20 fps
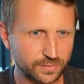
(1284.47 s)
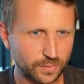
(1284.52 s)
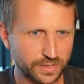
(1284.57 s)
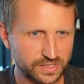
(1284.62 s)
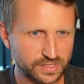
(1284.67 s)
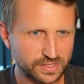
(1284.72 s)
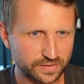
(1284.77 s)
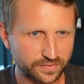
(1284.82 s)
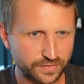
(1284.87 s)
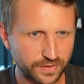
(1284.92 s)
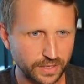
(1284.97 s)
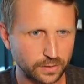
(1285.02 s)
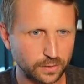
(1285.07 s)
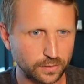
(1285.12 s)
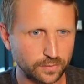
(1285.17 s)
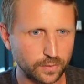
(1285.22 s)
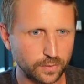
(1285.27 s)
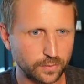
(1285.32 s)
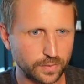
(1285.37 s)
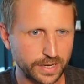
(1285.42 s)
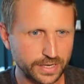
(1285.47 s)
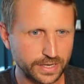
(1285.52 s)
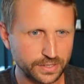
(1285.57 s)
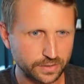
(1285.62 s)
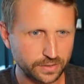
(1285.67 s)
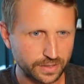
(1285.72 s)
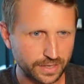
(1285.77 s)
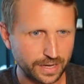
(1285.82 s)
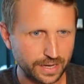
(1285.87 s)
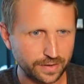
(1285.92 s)
What is the failover rate?
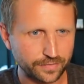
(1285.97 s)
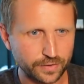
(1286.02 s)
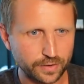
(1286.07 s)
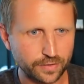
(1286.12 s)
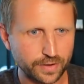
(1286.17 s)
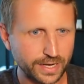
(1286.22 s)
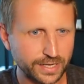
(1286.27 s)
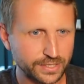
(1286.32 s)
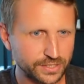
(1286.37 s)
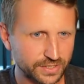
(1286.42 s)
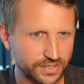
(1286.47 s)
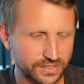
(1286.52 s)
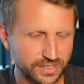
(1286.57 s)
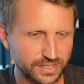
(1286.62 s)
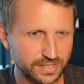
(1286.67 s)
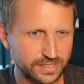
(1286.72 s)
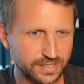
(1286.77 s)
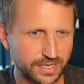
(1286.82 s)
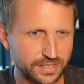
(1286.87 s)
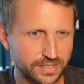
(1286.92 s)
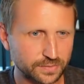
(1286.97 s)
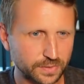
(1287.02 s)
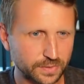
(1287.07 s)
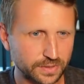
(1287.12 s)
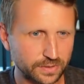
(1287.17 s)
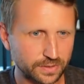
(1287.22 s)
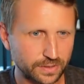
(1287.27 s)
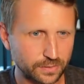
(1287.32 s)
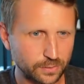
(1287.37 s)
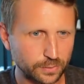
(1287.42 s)
Do they have interaction success
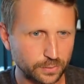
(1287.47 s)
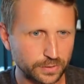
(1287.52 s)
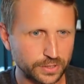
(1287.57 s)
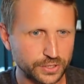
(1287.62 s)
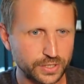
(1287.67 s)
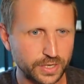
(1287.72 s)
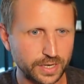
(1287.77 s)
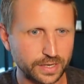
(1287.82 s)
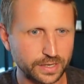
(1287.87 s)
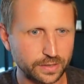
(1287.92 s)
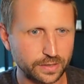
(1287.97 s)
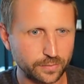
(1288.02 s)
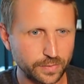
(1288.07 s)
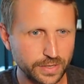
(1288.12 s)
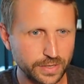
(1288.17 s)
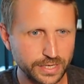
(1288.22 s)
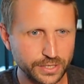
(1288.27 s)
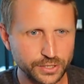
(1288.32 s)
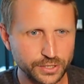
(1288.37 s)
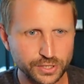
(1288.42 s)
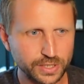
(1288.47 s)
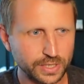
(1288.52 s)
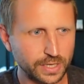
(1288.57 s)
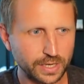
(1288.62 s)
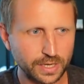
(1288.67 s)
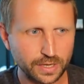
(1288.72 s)
with who they're trying to reach,